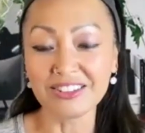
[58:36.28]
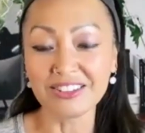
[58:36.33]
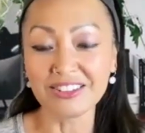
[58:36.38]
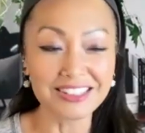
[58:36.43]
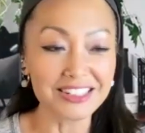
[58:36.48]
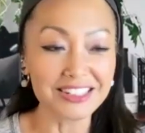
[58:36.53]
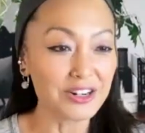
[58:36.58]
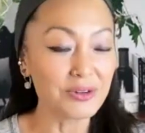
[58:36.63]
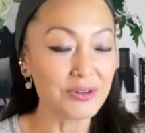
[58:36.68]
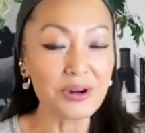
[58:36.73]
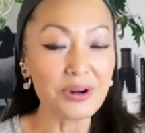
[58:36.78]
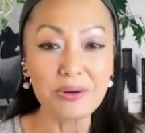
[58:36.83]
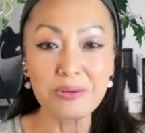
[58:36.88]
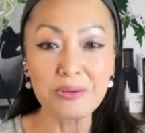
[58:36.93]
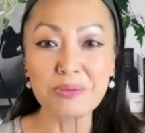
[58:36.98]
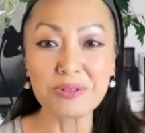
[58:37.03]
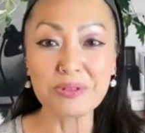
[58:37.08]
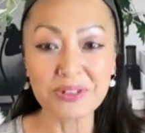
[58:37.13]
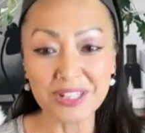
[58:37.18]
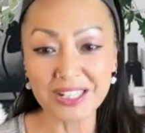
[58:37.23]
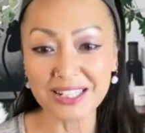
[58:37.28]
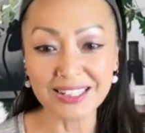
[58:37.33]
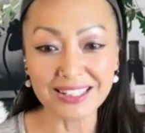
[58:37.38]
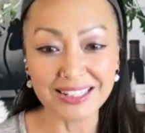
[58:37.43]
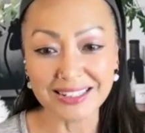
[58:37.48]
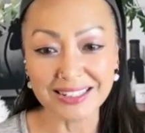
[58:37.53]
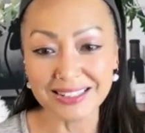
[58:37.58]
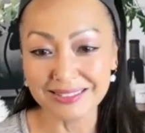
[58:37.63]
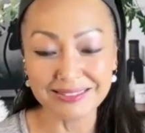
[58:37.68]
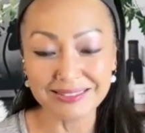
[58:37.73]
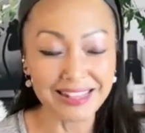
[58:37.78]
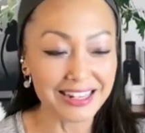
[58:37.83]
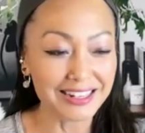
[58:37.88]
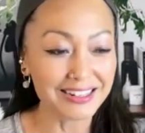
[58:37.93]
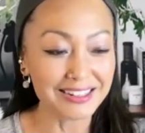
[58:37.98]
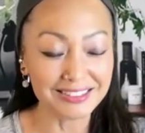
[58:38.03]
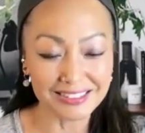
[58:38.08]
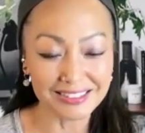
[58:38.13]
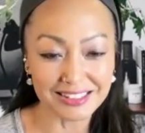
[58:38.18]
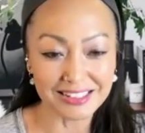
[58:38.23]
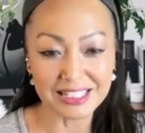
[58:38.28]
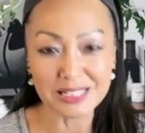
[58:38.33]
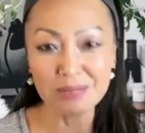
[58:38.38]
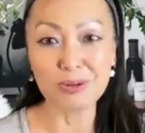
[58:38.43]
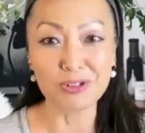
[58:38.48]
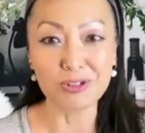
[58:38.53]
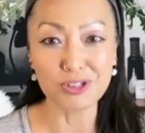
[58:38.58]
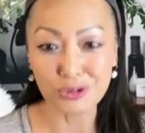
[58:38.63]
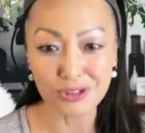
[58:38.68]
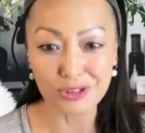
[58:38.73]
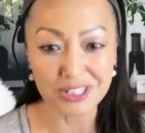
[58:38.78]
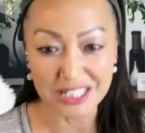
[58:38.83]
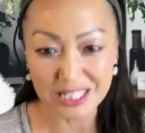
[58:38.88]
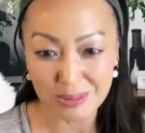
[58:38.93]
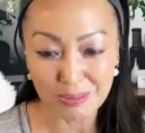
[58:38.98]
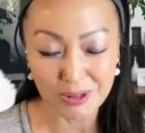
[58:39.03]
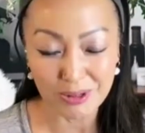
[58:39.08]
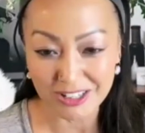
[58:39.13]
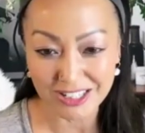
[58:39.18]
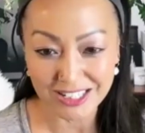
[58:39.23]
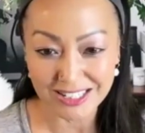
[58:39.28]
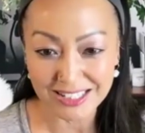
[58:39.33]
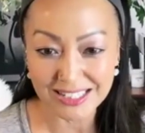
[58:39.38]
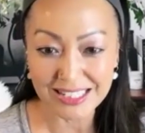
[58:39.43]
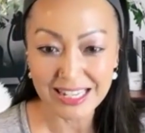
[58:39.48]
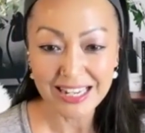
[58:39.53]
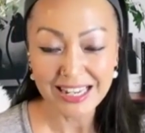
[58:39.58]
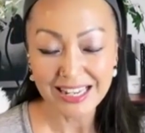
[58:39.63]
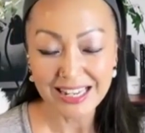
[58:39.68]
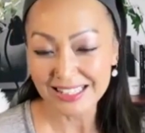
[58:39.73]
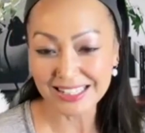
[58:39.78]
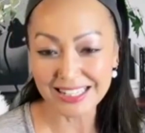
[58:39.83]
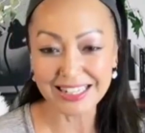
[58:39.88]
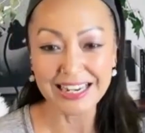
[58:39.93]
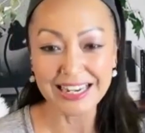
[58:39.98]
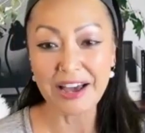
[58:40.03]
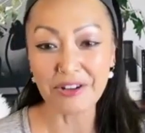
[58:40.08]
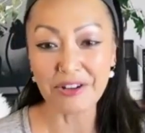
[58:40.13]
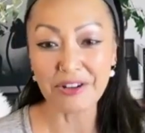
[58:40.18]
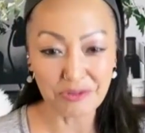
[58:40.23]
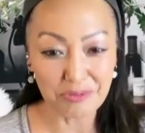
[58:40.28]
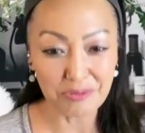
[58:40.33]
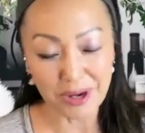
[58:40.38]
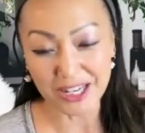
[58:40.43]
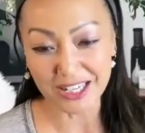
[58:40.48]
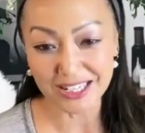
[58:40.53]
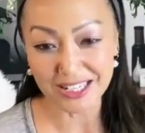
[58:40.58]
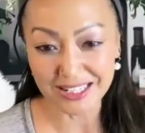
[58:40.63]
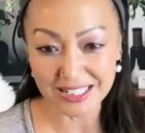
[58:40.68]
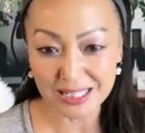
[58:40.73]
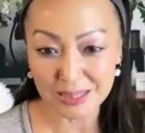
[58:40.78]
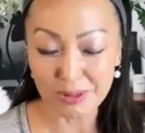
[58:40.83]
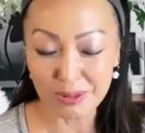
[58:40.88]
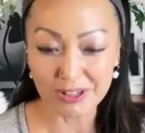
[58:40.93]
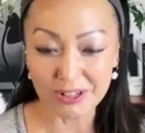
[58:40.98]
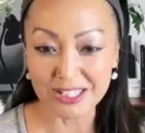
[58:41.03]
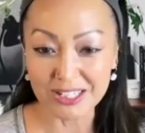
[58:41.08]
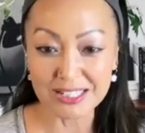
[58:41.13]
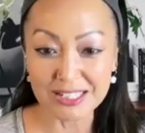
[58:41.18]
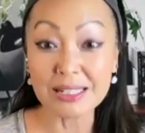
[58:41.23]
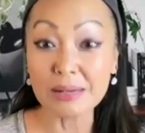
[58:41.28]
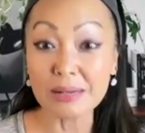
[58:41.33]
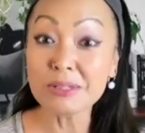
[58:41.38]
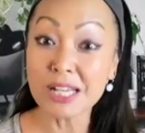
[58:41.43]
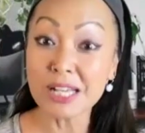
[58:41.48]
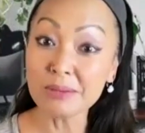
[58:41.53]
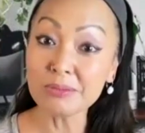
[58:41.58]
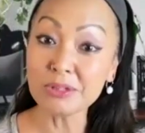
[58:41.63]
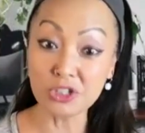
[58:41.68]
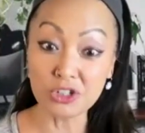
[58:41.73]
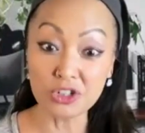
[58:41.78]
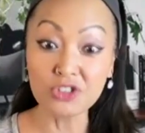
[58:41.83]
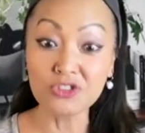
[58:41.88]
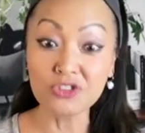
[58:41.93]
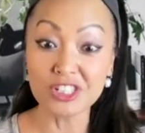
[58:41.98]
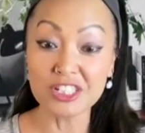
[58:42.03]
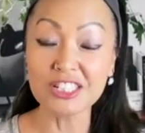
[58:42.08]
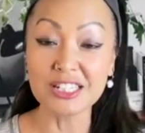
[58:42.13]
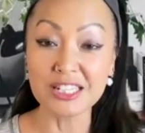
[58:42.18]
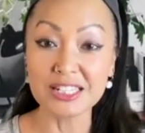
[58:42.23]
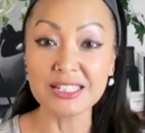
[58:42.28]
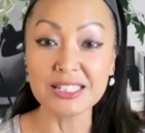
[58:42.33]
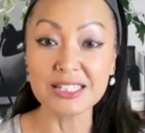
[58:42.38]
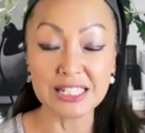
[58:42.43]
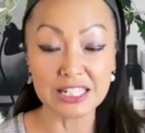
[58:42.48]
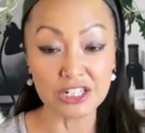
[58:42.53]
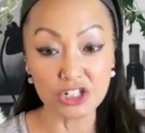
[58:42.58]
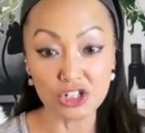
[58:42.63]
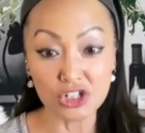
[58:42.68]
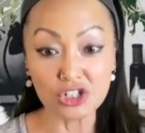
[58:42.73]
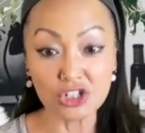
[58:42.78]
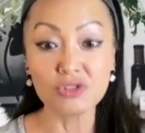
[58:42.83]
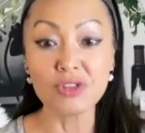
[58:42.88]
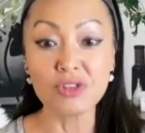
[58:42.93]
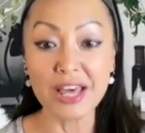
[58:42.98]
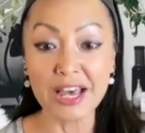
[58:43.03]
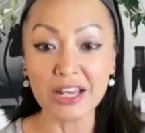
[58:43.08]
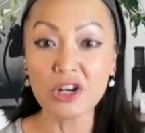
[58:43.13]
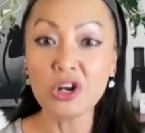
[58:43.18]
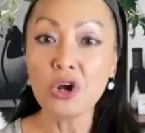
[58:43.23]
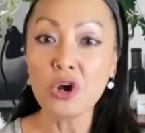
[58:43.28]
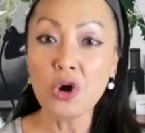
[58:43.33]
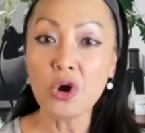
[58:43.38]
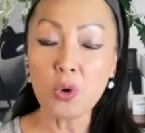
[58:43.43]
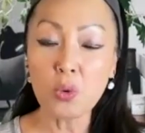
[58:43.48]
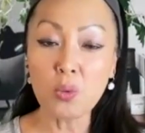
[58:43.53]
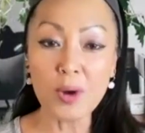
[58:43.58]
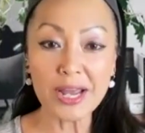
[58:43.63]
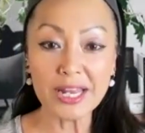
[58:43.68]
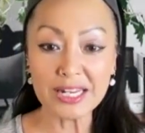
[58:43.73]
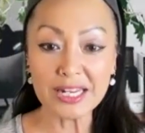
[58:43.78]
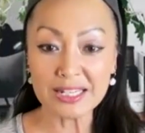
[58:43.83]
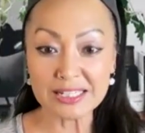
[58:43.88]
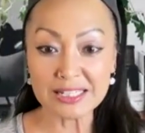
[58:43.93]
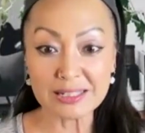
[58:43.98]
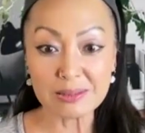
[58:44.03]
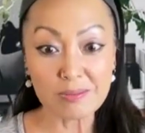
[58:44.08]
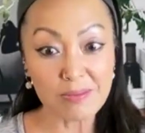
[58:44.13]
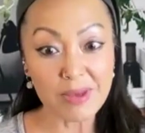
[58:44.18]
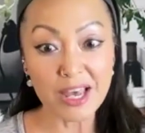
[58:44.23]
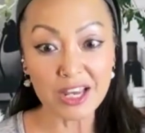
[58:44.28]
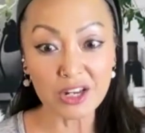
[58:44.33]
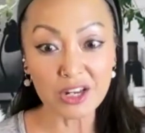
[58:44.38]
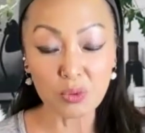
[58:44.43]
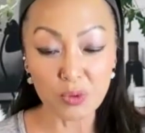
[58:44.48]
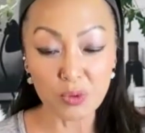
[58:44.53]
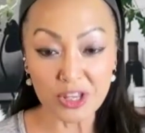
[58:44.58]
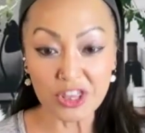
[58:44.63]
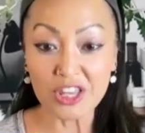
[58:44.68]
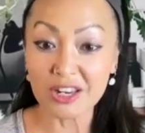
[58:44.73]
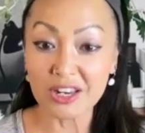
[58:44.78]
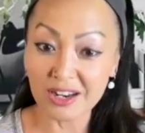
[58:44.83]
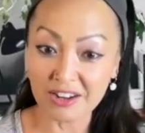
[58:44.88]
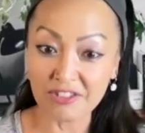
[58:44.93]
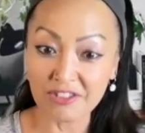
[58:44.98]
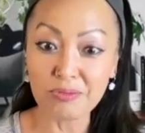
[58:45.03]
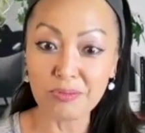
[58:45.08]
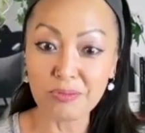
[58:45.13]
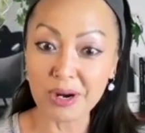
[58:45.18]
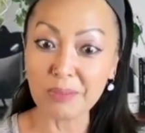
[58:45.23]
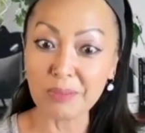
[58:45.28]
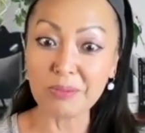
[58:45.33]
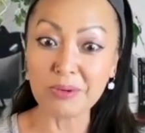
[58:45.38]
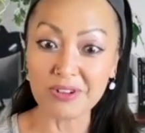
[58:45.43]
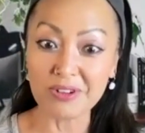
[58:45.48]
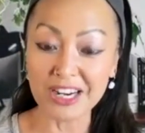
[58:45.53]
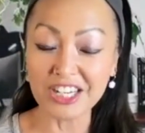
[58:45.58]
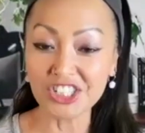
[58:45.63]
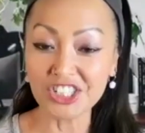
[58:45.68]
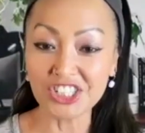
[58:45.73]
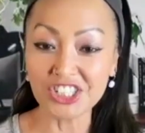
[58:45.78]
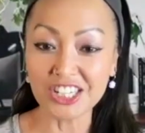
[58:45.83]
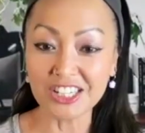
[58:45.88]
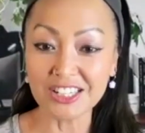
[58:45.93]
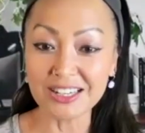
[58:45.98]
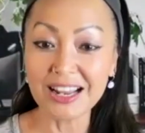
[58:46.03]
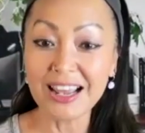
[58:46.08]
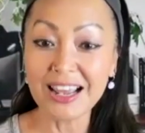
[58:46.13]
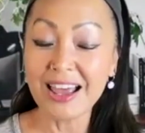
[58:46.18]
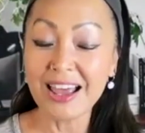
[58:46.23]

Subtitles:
you know, completely like a spiritual experience. It's like an out of body experience. Sometimes nervousness can do that when it's met with enough preparation.